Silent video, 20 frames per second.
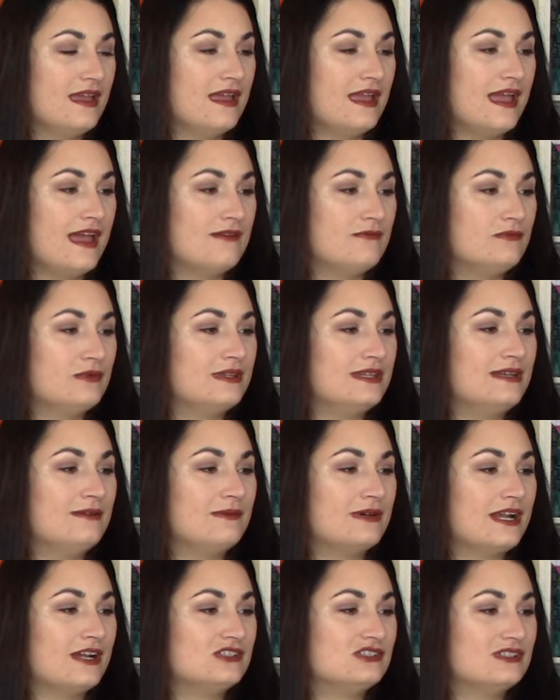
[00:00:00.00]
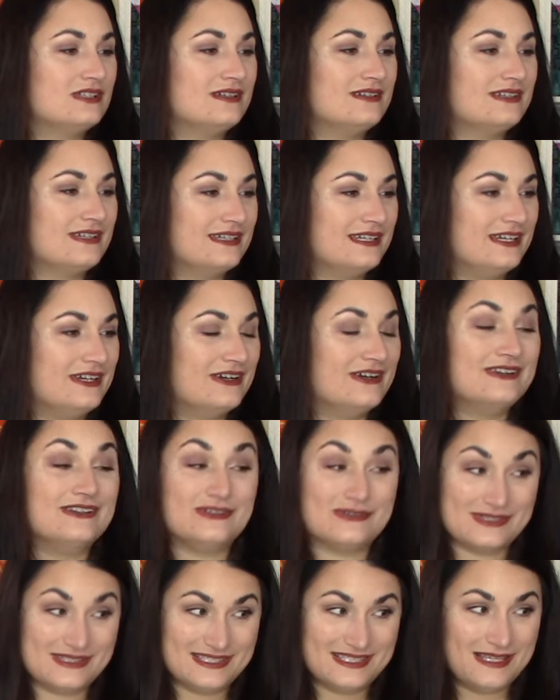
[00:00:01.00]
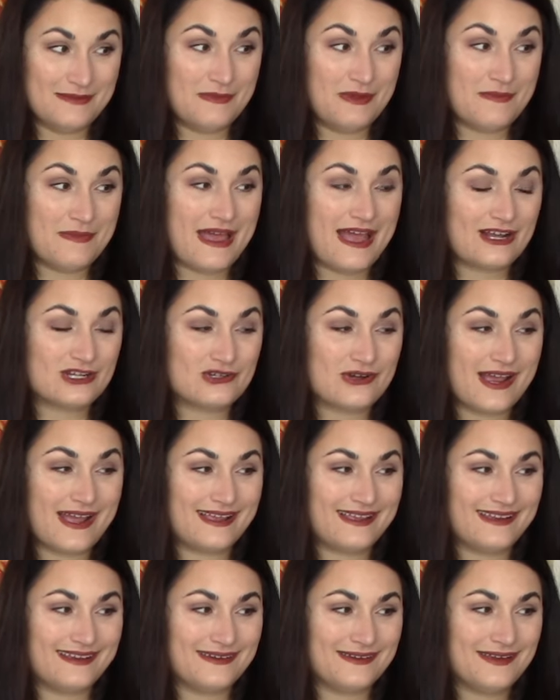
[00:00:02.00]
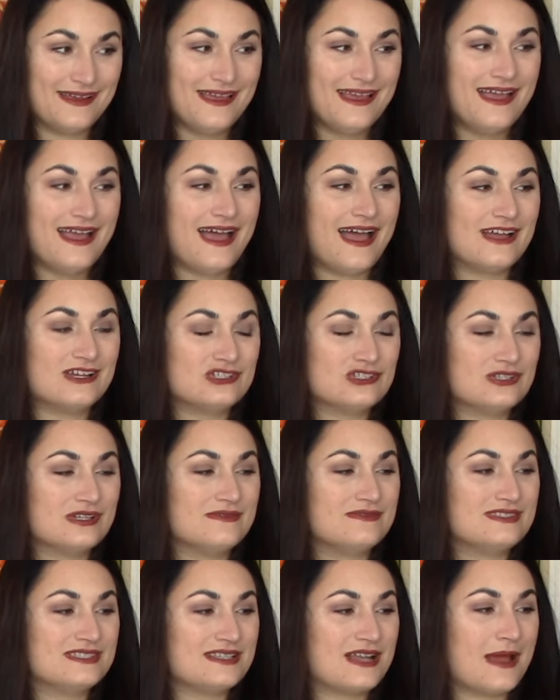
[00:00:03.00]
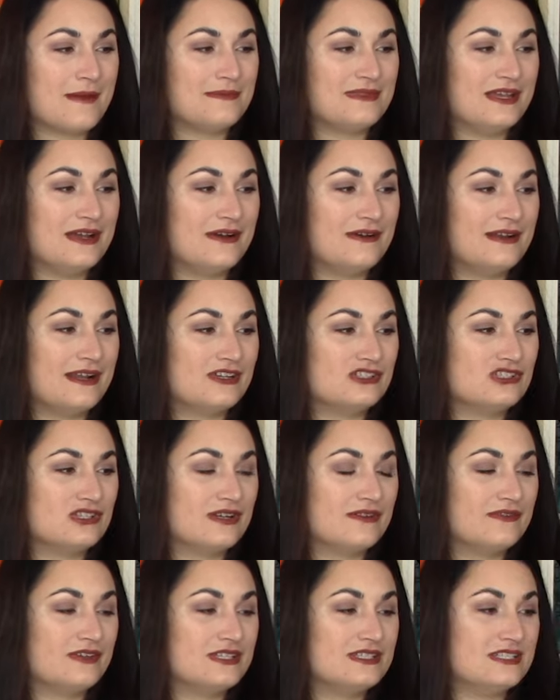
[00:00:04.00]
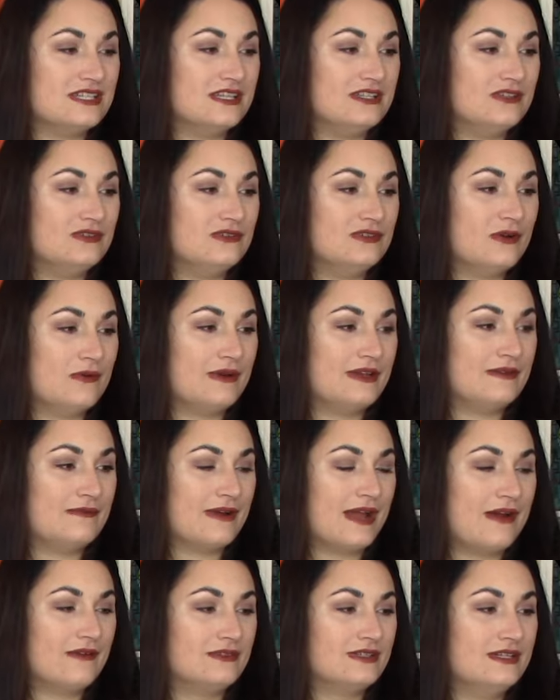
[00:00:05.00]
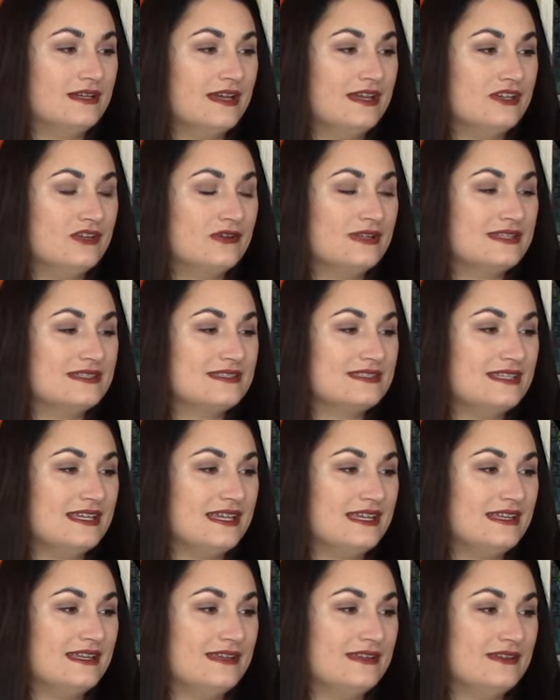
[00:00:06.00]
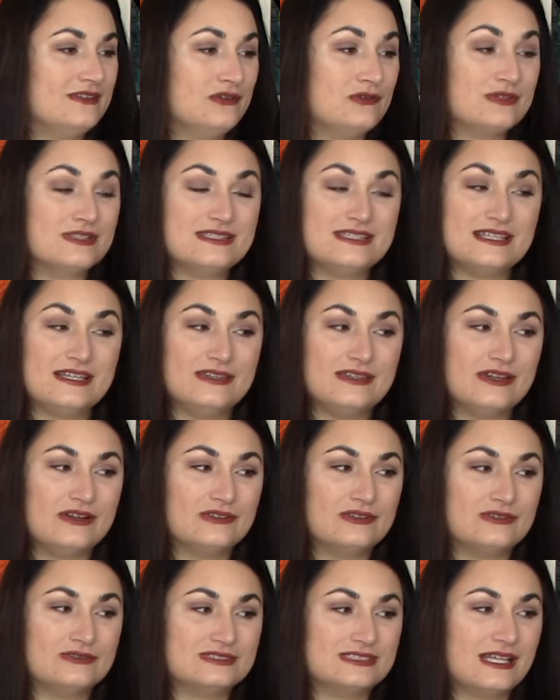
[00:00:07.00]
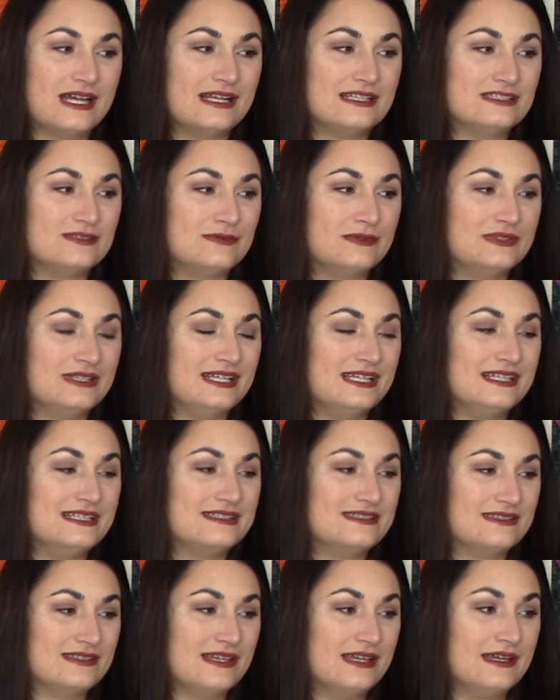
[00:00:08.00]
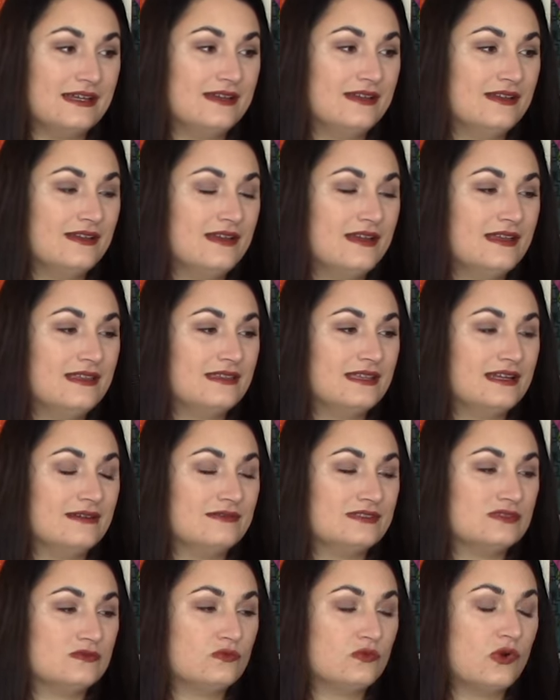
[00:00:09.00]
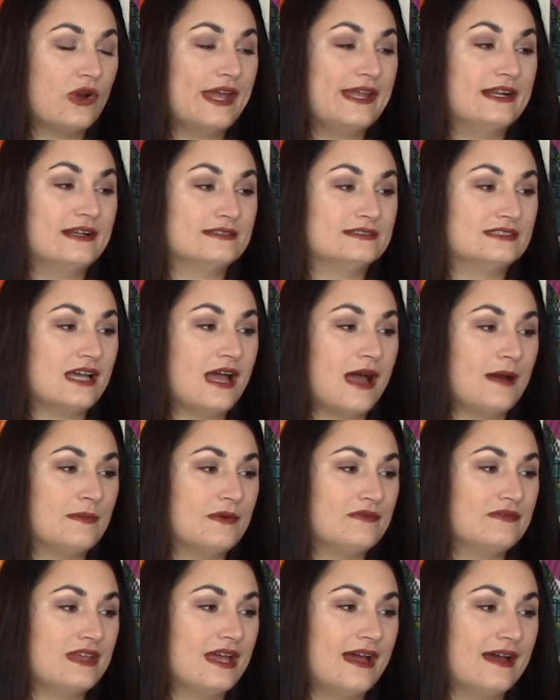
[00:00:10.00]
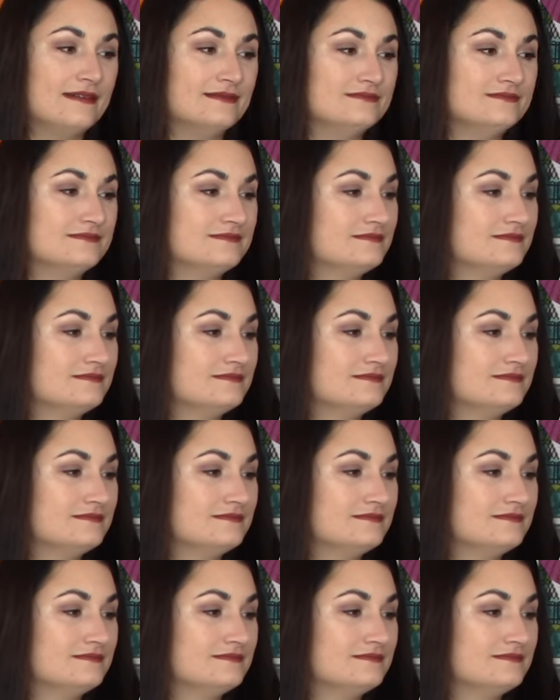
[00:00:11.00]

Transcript: And really what I should have done here, you can see me backtracking, I should have stopped there and I should have continued going around. And you can see, you could see there those lines really easily, that it was right on top of that.